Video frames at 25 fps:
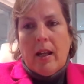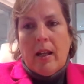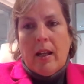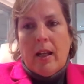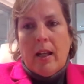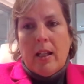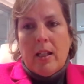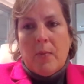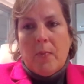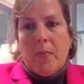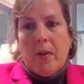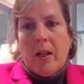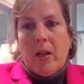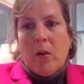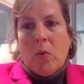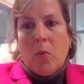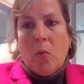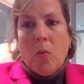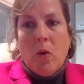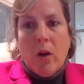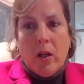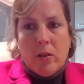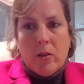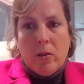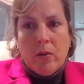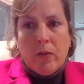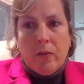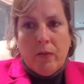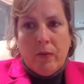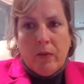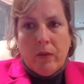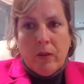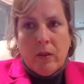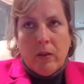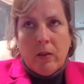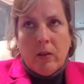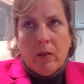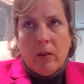It has been a
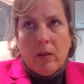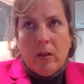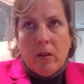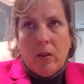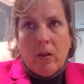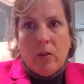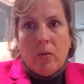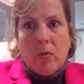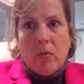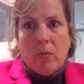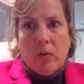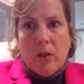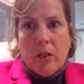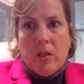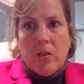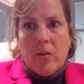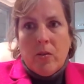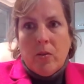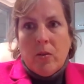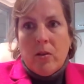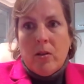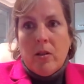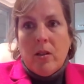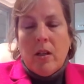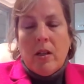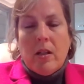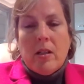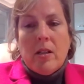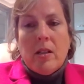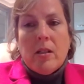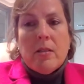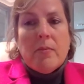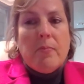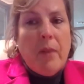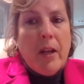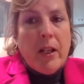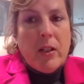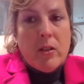wonderful resource,
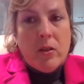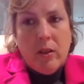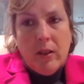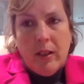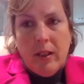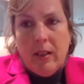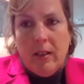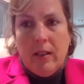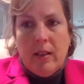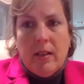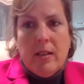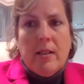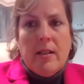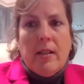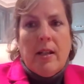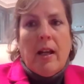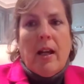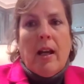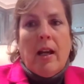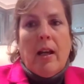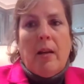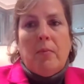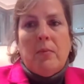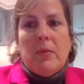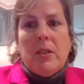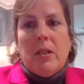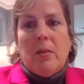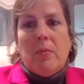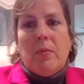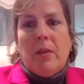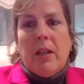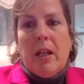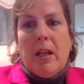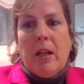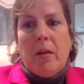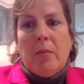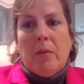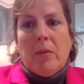especially in this time, to
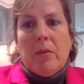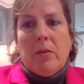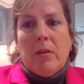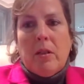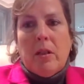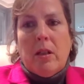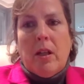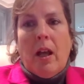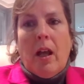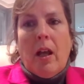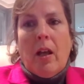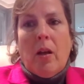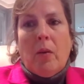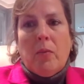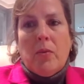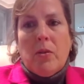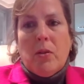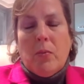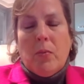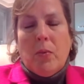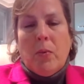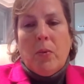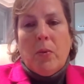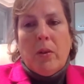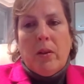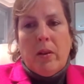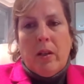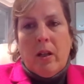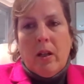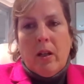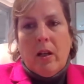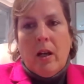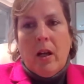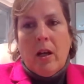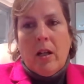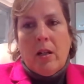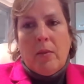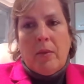be able to help support the
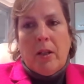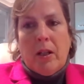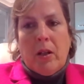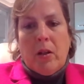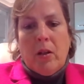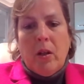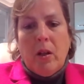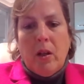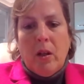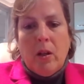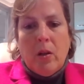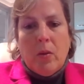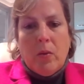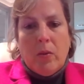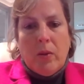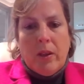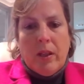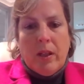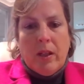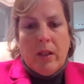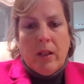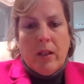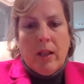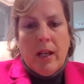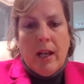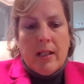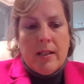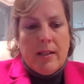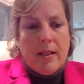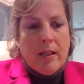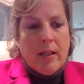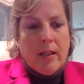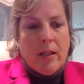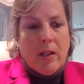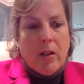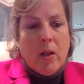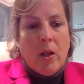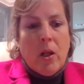economy within
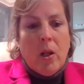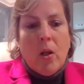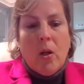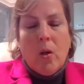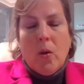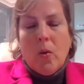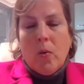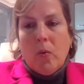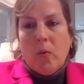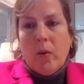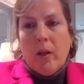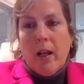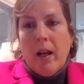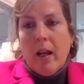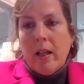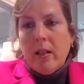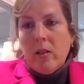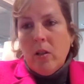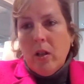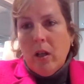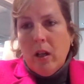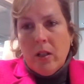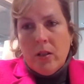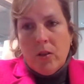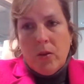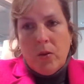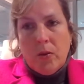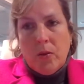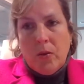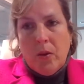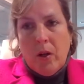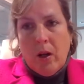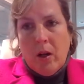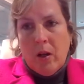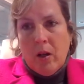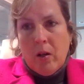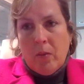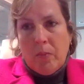Alaska. When I talk
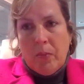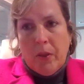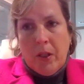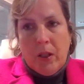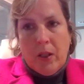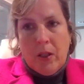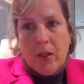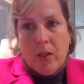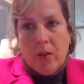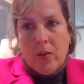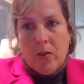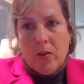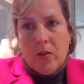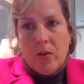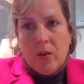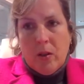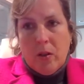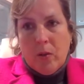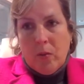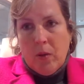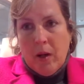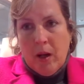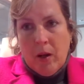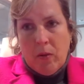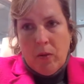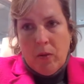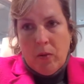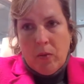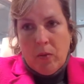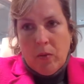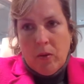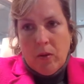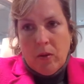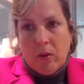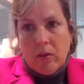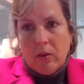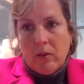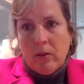to our peers around the
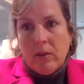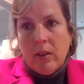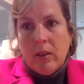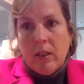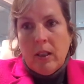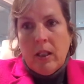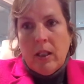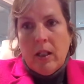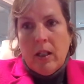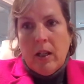world,